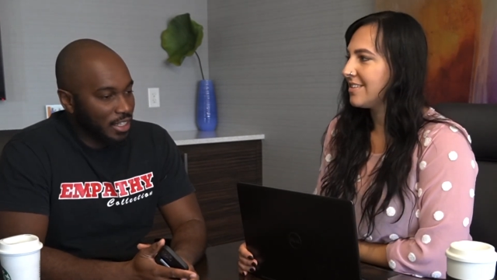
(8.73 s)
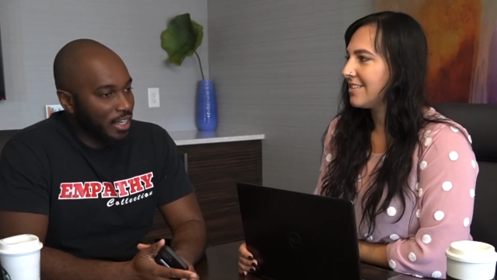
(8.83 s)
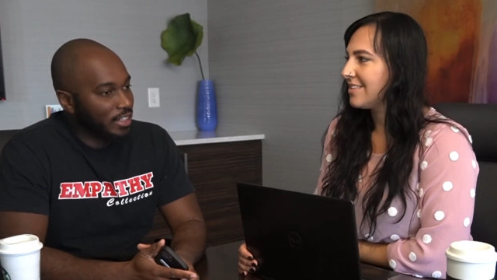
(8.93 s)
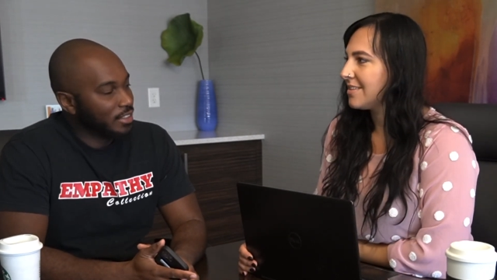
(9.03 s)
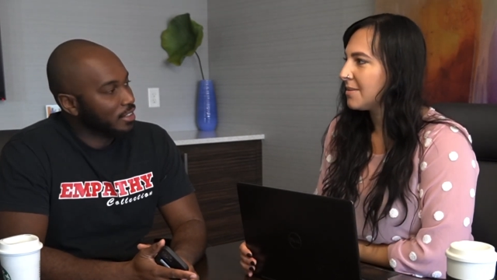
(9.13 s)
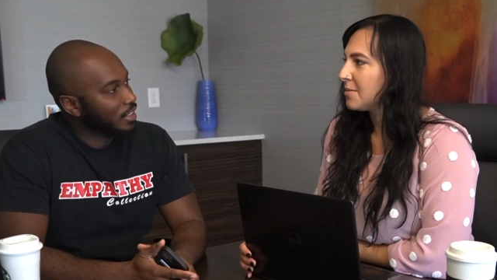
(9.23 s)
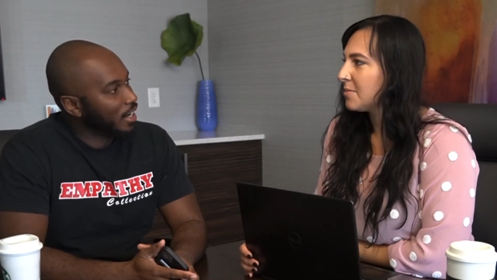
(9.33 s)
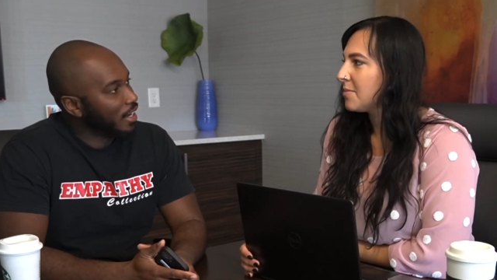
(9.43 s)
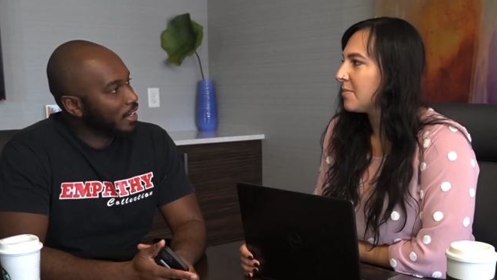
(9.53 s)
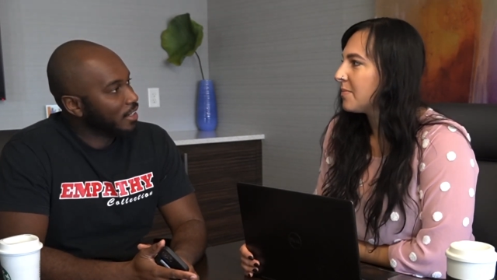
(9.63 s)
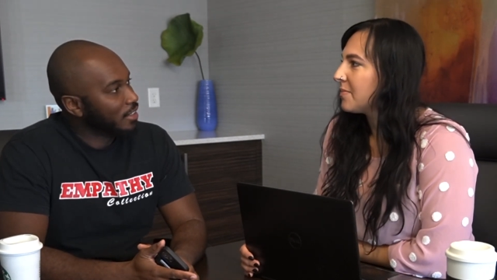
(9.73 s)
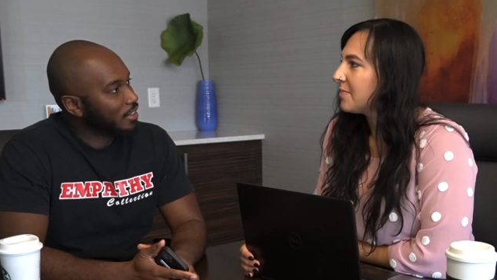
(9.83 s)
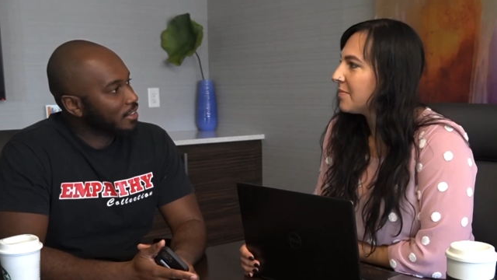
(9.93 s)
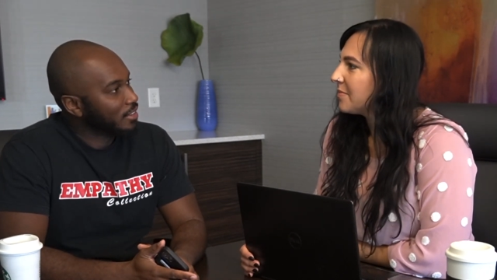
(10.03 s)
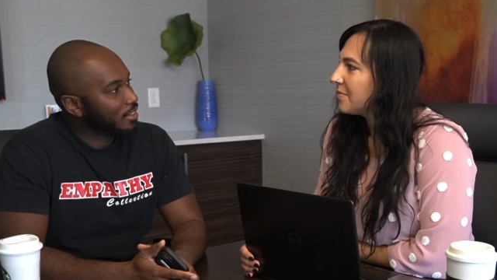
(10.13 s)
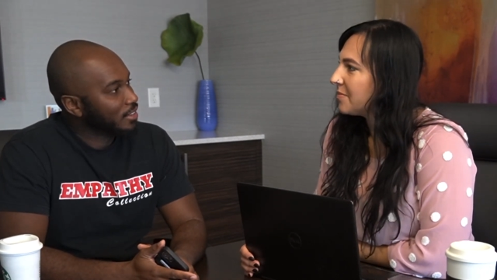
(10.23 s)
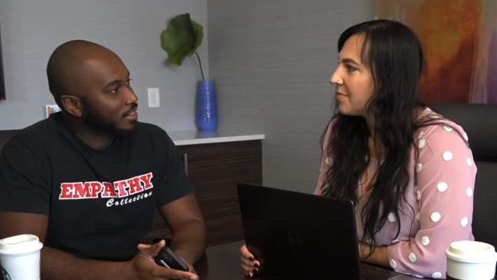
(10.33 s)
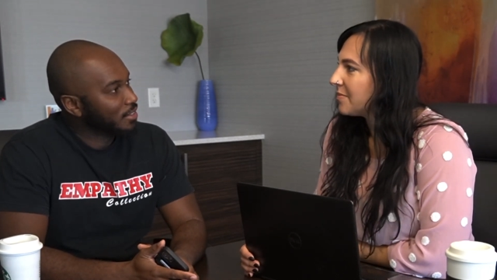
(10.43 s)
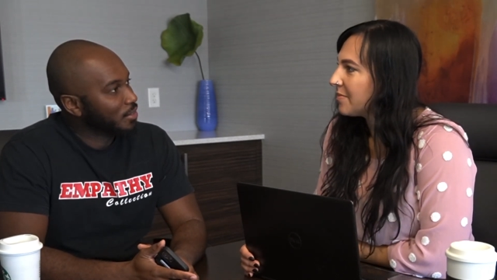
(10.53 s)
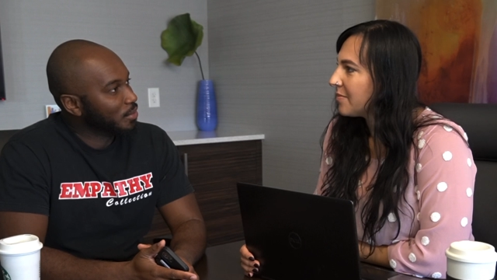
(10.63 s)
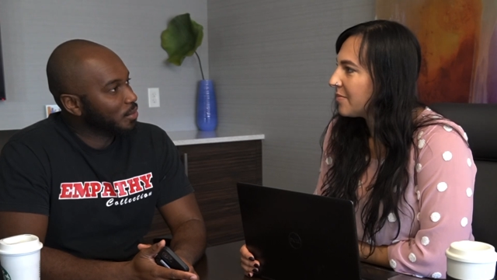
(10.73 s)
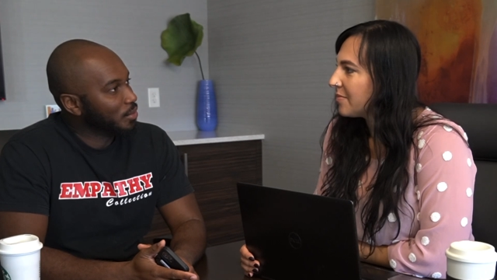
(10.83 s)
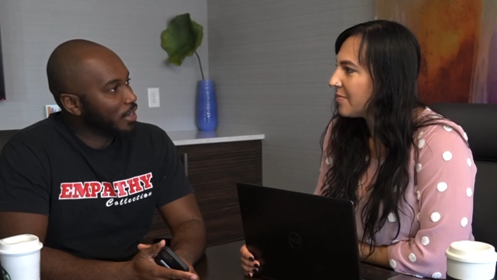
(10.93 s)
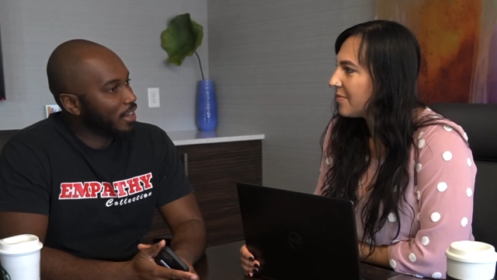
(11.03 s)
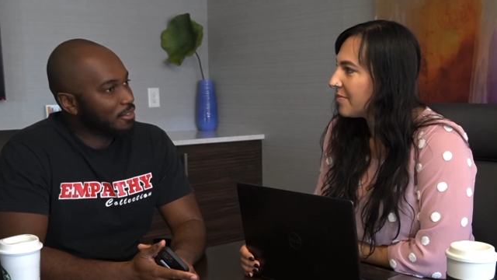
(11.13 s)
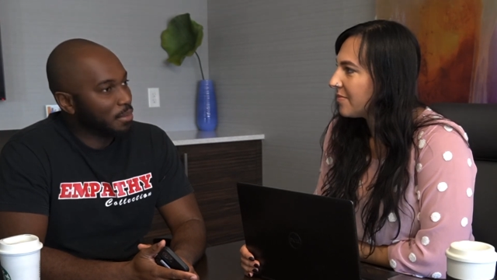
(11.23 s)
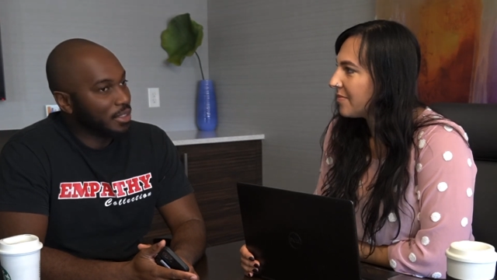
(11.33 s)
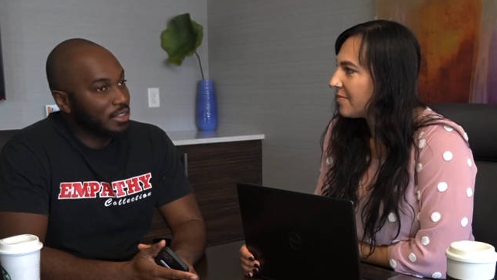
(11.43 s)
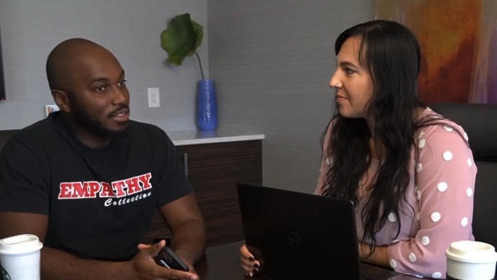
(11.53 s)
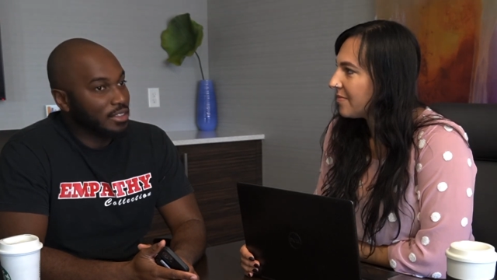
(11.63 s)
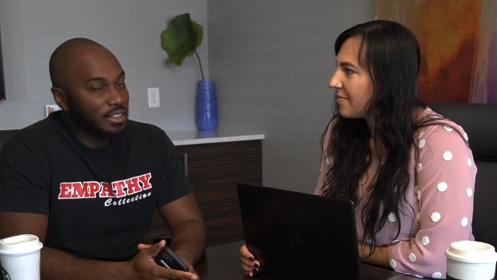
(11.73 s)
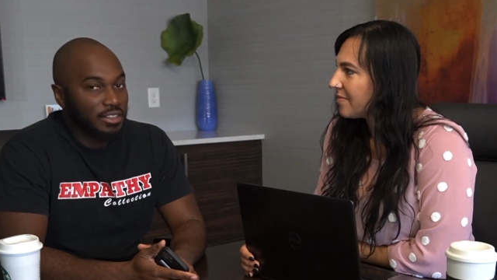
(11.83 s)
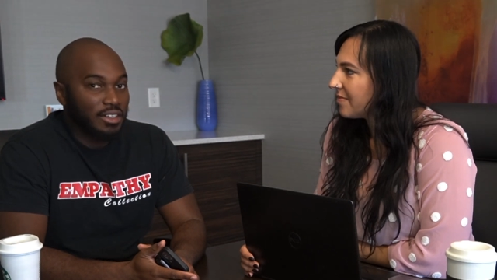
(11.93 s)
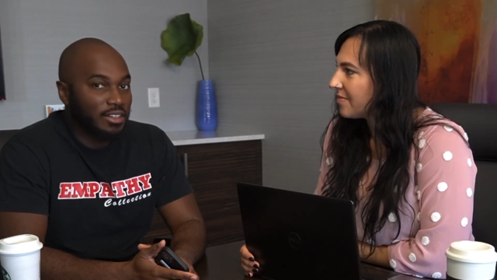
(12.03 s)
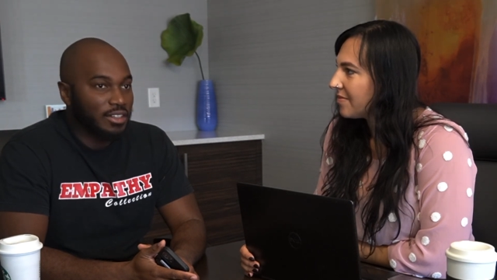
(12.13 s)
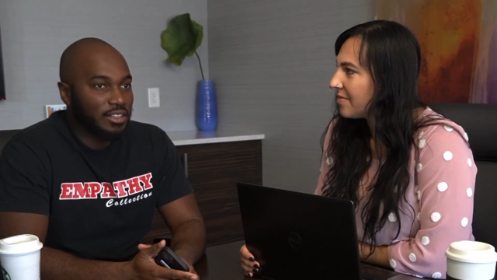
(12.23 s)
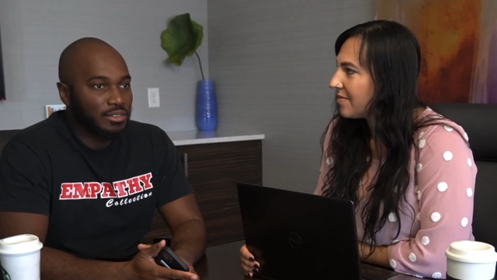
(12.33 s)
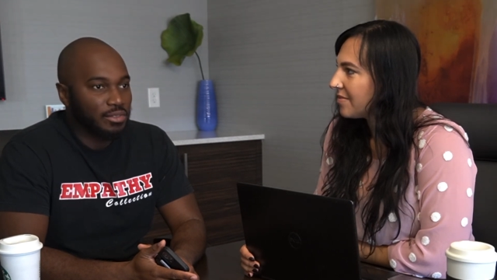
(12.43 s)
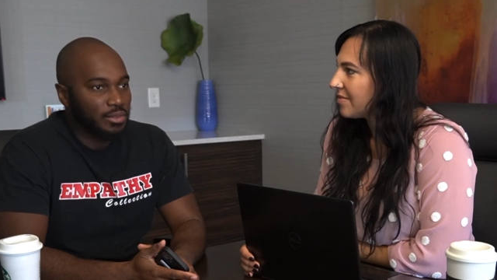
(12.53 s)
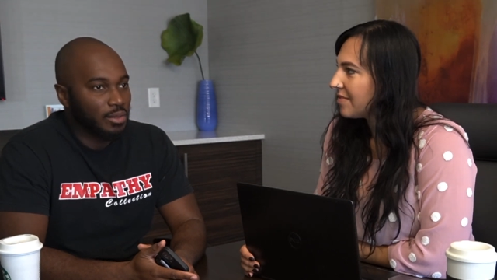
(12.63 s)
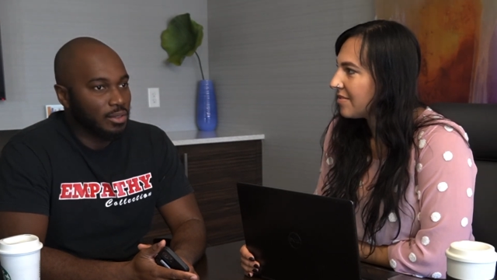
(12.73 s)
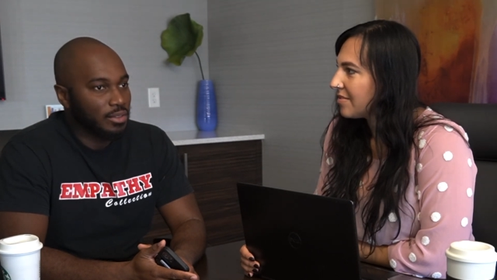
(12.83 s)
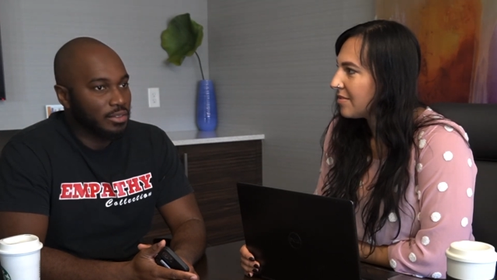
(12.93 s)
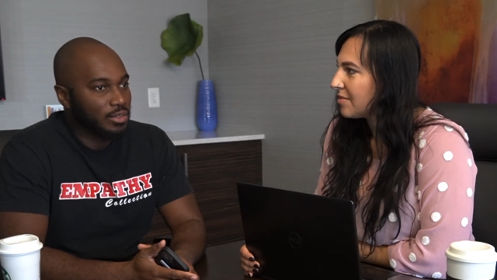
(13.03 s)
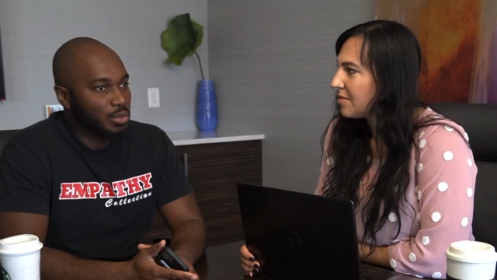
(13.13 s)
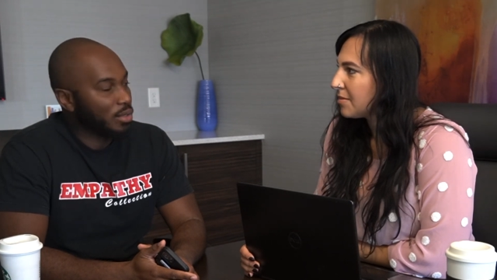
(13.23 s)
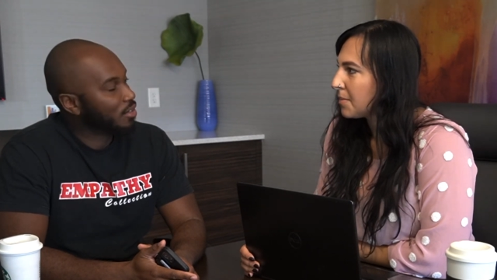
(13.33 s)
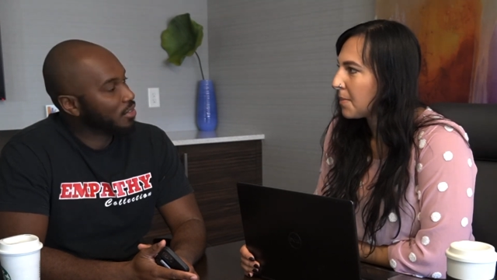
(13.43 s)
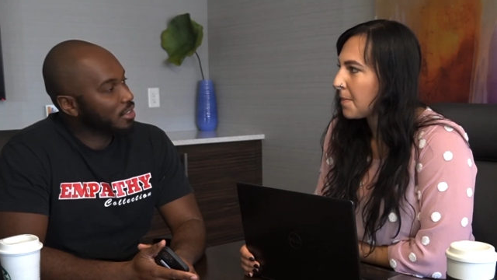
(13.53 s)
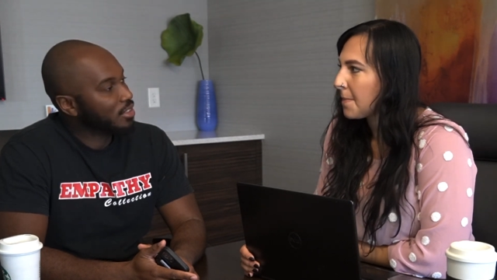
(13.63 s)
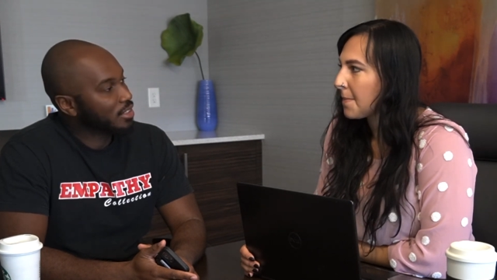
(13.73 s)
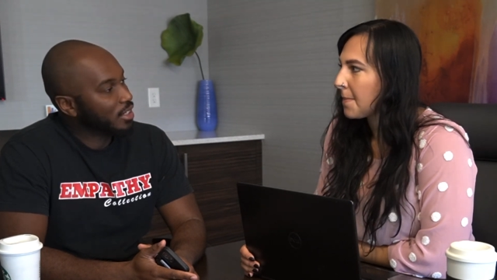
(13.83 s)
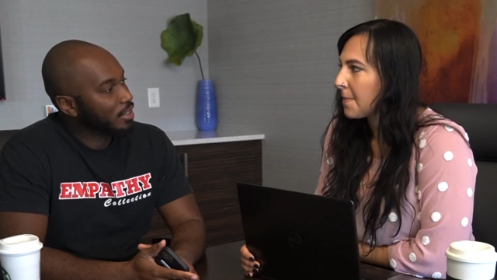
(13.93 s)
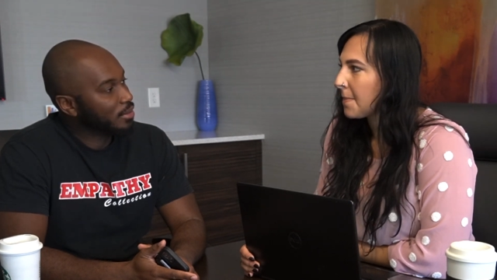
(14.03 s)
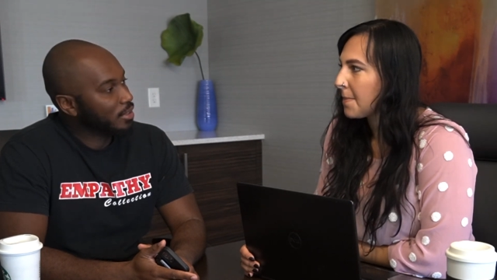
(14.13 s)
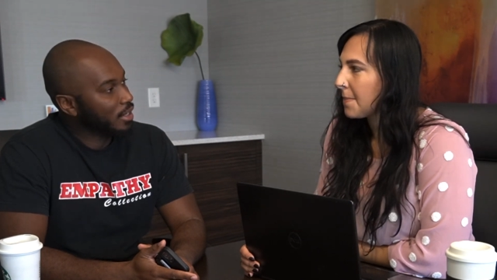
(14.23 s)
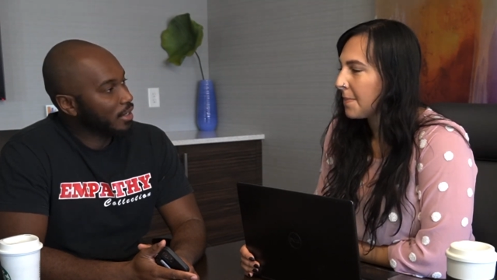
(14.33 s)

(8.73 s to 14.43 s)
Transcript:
Speaker 1: and I have been an RN for 12 years now.